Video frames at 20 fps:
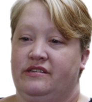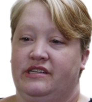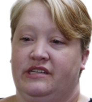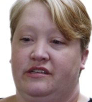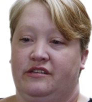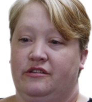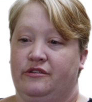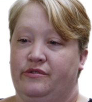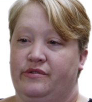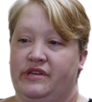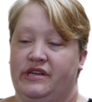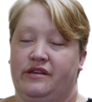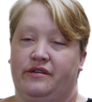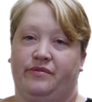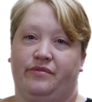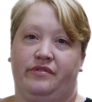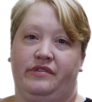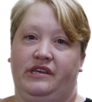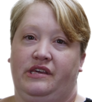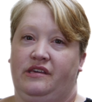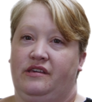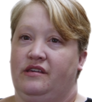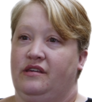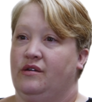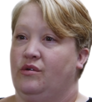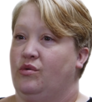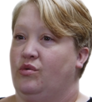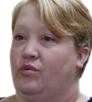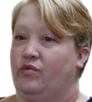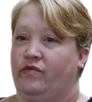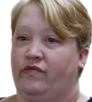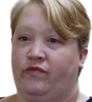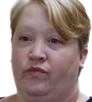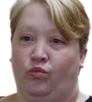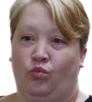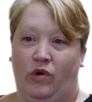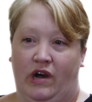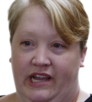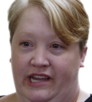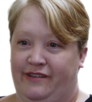including the
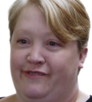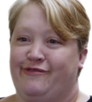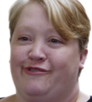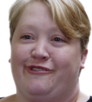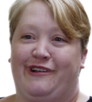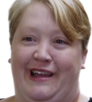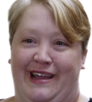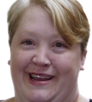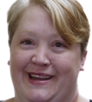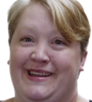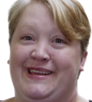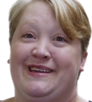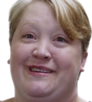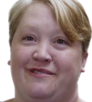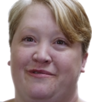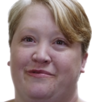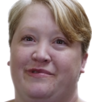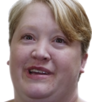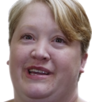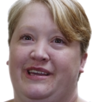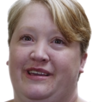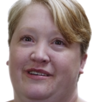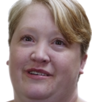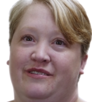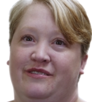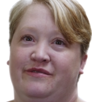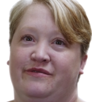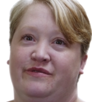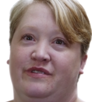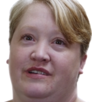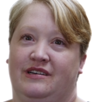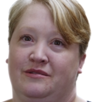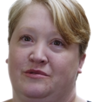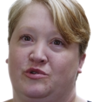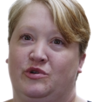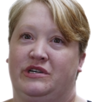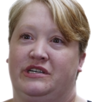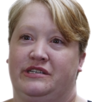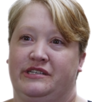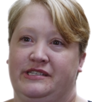wide variety and array of
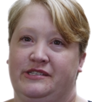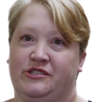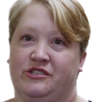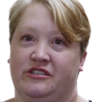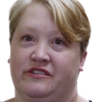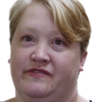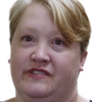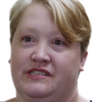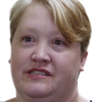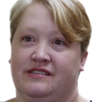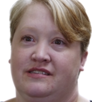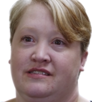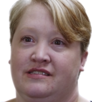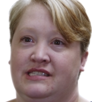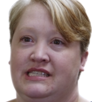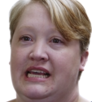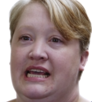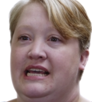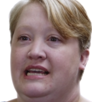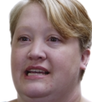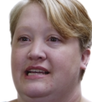quality services,